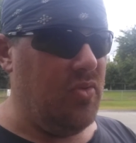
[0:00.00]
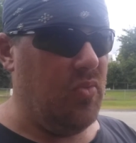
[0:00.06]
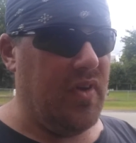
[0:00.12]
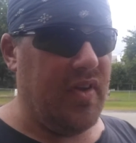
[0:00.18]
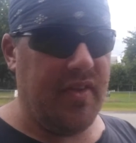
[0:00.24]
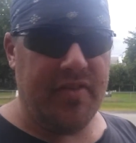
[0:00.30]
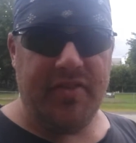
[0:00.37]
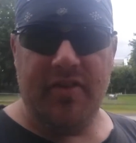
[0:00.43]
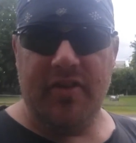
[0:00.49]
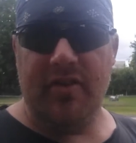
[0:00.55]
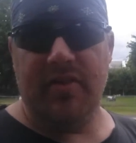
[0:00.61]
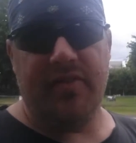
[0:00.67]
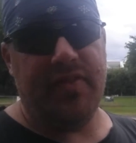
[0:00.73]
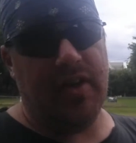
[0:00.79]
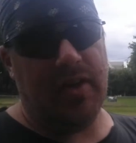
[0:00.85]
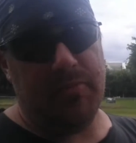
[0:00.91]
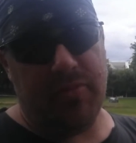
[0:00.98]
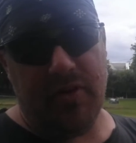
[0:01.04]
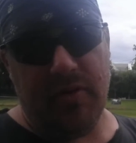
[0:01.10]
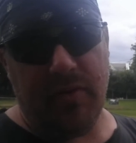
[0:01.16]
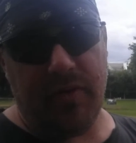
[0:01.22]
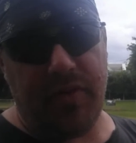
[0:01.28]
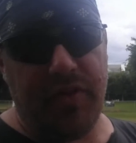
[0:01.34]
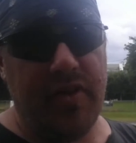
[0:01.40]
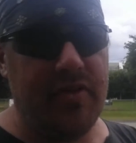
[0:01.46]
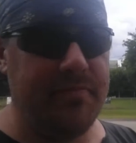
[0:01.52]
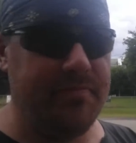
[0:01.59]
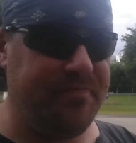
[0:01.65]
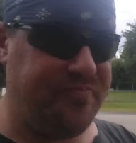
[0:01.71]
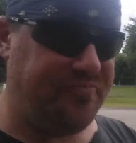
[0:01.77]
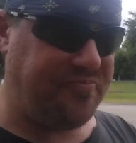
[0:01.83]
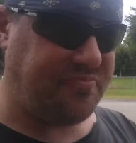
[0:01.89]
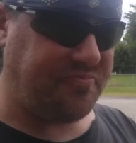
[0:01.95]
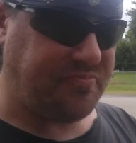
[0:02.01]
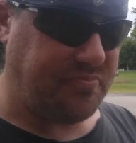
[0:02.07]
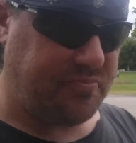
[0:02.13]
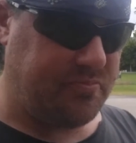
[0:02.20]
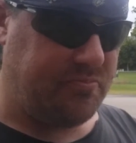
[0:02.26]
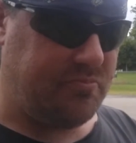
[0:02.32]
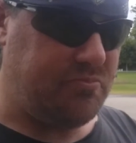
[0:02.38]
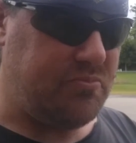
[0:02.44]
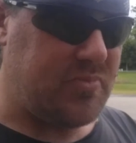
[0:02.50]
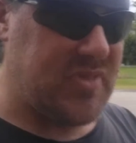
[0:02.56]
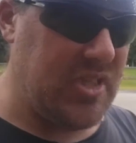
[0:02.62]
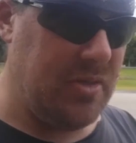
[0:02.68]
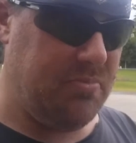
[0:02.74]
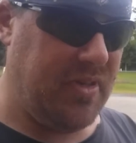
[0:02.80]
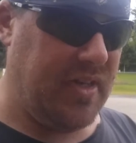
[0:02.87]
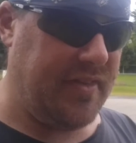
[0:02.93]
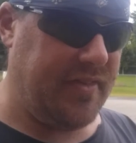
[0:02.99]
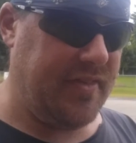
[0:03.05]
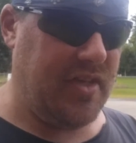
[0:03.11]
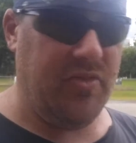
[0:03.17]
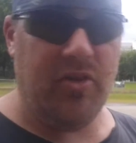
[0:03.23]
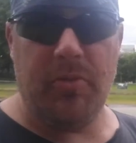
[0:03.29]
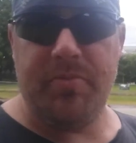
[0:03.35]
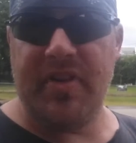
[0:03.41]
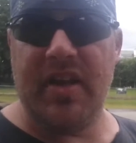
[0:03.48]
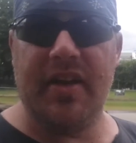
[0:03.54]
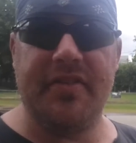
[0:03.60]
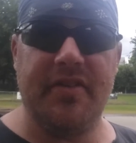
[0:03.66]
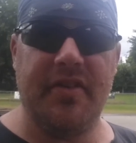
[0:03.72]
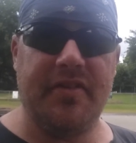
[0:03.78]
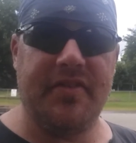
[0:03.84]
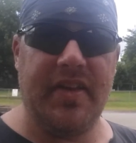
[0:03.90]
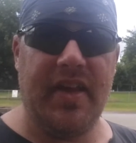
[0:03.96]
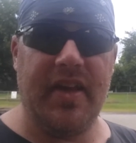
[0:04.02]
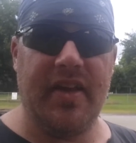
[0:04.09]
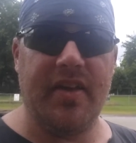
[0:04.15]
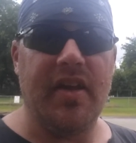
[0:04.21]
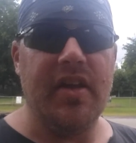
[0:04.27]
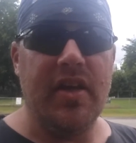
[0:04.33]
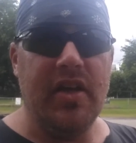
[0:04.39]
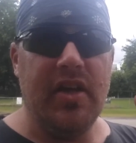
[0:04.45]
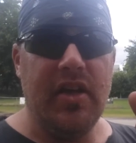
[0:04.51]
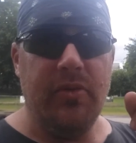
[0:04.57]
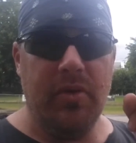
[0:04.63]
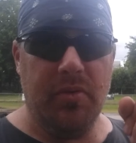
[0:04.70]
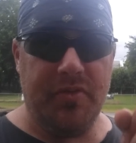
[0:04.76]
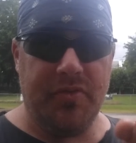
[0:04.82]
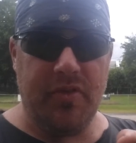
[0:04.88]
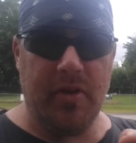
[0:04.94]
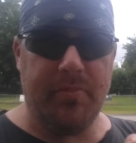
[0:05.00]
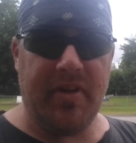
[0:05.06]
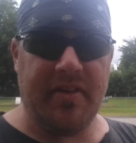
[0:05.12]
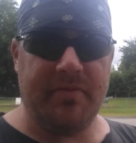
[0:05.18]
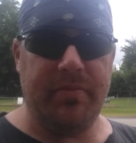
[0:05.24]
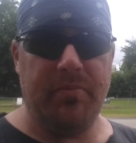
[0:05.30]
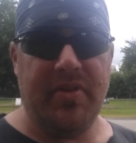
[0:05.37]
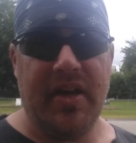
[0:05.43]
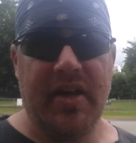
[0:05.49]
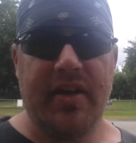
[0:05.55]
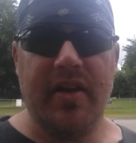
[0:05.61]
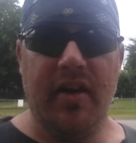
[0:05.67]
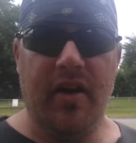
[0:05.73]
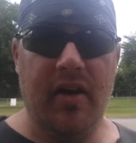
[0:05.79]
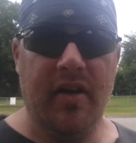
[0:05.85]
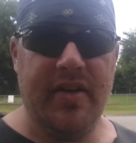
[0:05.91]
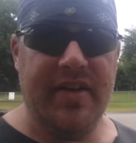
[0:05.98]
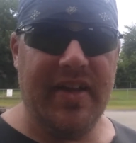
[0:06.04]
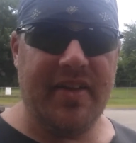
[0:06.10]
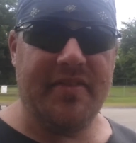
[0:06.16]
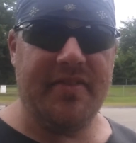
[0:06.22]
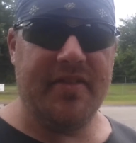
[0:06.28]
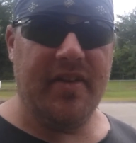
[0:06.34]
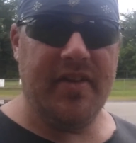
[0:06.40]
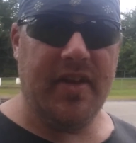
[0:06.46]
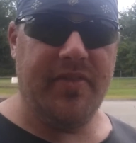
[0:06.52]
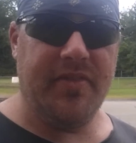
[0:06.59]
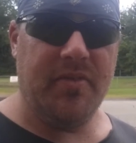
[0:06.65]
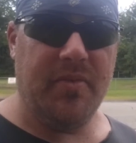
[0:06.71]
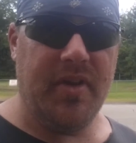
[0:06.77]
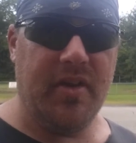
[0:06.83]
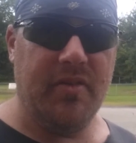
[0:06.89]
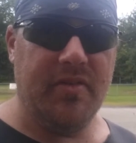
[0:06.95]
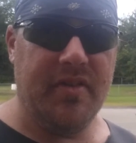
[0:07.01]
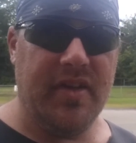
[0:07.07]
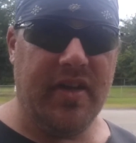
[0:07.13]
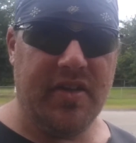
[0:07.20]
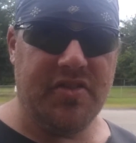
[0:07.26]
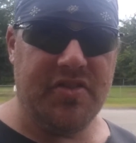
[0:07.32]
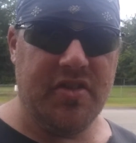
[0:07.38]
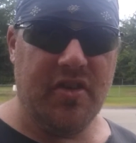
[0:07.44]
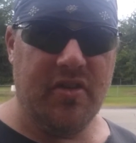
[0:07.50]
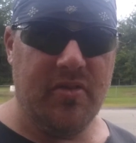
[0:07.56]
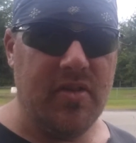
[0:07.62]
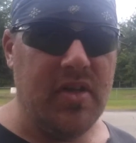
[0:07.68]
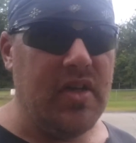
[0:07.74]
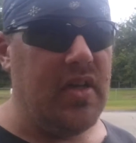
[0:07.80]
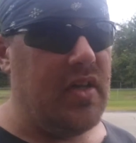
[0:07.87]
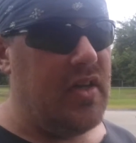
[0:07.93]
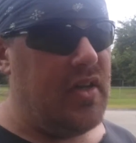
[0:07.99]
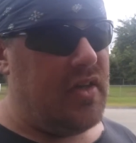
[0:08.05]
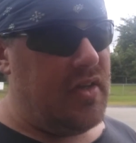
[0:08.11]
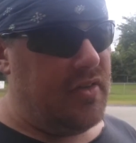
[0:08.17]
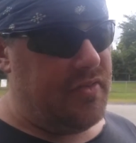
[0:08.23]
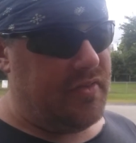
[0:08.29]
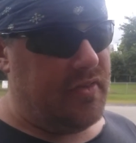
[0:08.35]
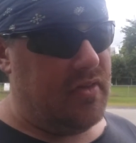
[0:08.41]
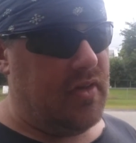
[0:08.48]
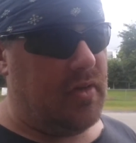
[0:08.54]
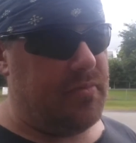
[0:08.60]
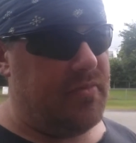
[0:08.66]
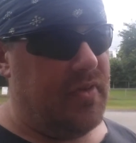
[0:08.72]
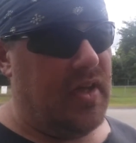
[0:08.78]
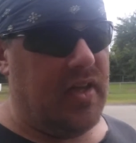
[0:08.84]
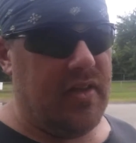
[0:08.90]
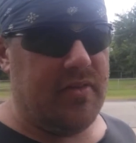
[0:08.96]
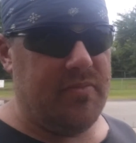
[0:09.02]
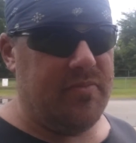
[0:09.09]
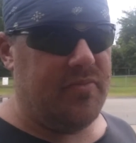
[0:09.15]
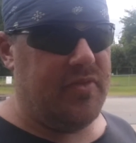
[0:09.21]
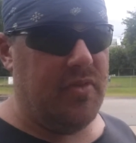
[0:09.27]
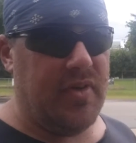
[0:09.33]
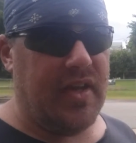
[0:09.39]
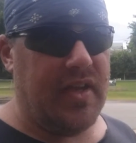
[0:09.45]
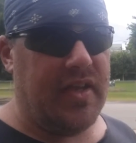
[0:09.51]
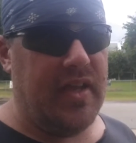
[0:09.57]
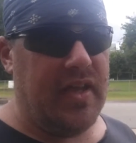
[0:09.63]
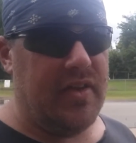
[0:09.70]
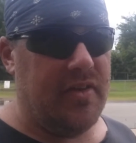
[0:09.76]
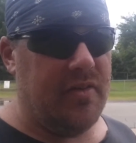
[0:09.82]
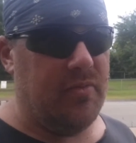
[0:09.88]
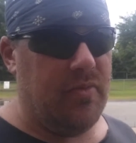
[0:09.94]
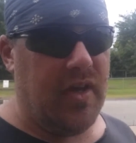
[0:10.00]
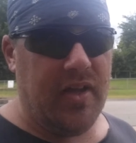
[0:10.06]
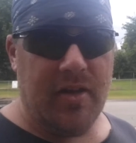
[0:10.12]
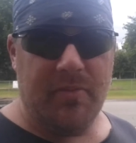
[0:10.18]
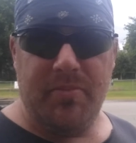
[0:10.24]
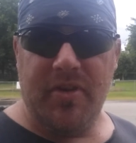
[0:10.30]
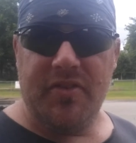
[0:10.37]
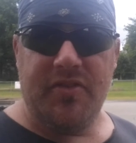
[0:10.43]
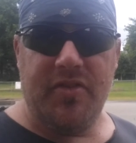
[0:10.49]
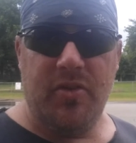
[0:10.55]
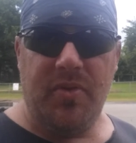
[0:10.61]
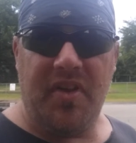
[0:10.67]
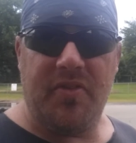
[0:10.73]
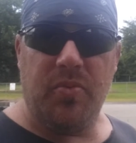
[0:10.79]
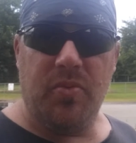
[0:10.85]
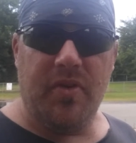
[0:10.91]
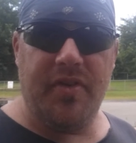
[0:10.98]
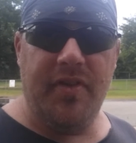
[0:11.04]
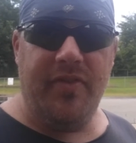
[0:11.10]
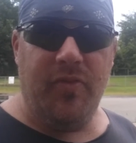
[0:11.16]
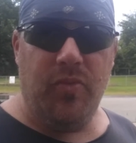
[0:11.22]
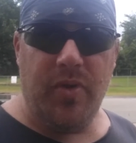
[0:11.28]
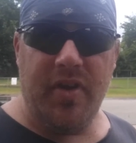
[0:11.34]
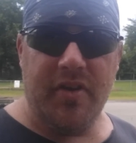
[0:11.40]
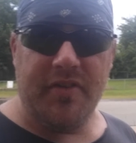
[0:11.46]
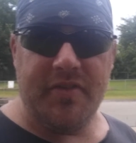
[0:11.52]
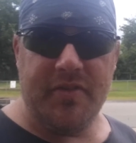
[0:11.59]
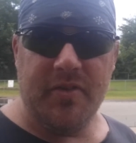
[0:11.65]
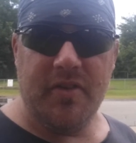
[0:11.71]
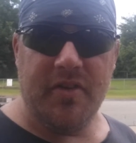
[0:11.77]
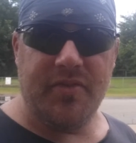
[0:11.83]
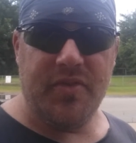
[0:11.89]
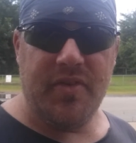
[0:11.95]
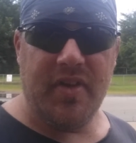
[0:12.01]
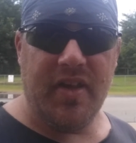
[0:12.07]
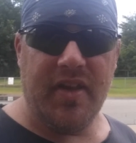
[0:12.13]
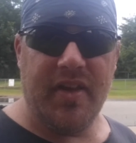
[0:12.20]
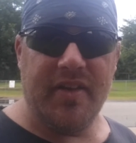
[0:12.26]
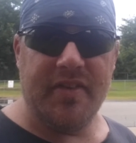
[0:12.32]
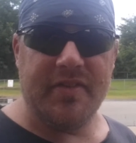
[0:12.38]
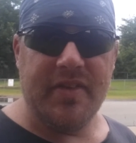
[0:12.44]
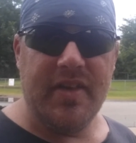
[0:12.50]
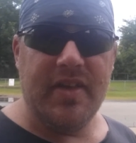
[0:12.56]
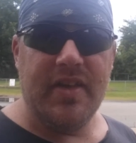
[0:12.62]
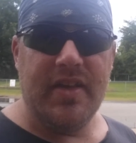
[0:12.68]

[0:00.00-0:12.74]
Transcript: one of the two, if not both. But uh, hope you guys understand. We will do our best to be back on next Sunday for the Reno and Doc Show. So I'll, I'll do what I can to round up about two weeks worth of weird stories for you guys.